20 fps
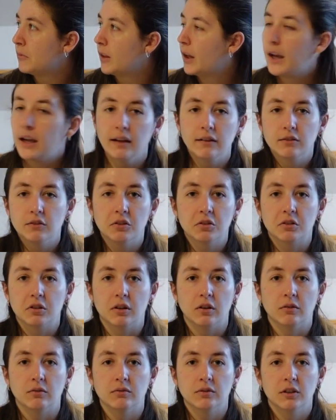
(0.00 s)
I have no clue.
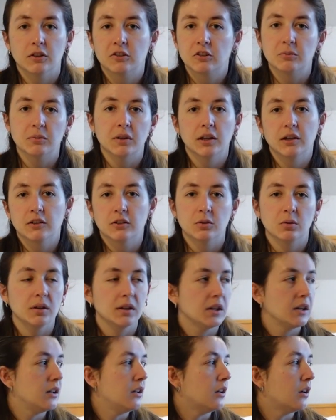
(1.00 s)
There's some kind of
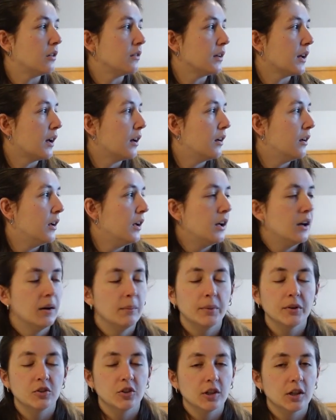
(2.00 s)
squeaking in the hotel.
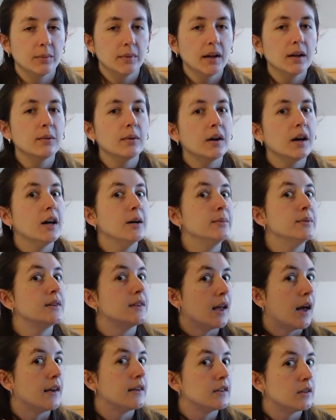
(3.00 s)
But Jacob and I were
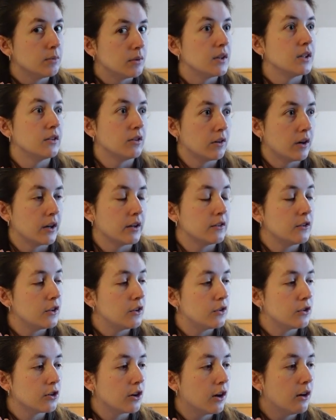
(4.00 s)
obsessed with the Taronga
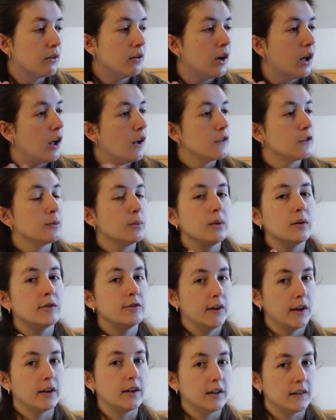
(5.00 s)
Zoo show, so we were
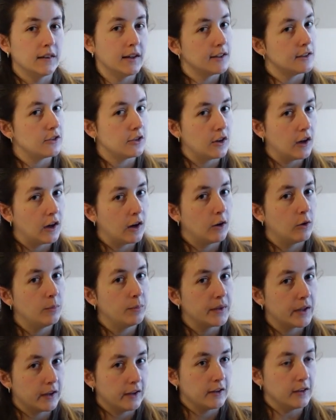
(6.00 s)
very excited to go
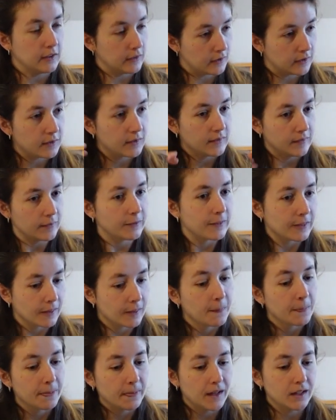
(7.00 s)
because
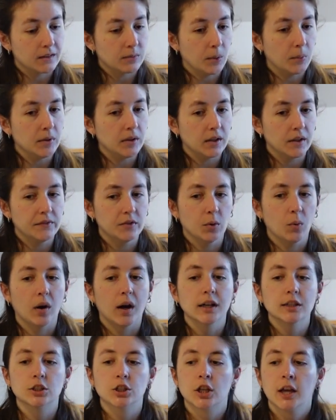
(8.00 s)
that's what we love to
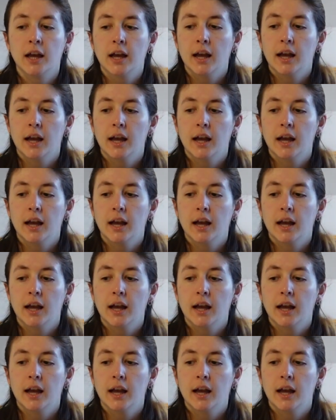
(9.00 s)
watch.